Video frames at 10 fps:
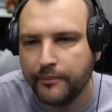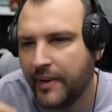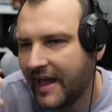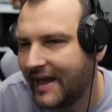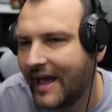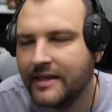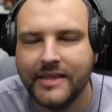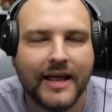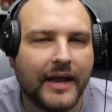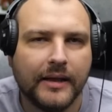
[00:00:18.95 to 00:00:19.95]
pay
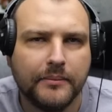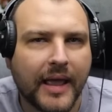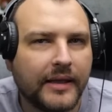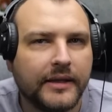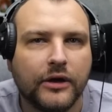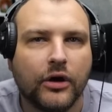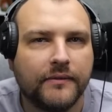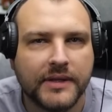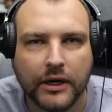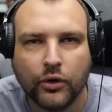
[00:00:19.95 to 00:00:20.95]
the remaining
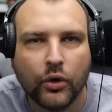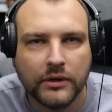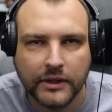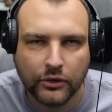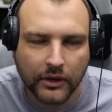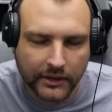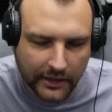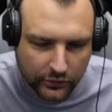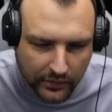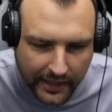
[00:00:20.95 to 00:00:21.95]
of the gold in
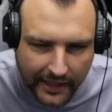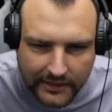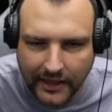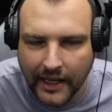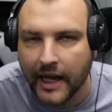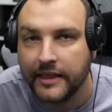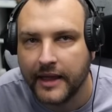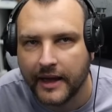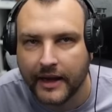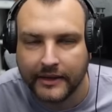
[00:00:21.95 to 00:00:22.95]
order to get
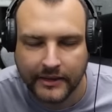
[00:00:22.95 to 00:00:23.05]
other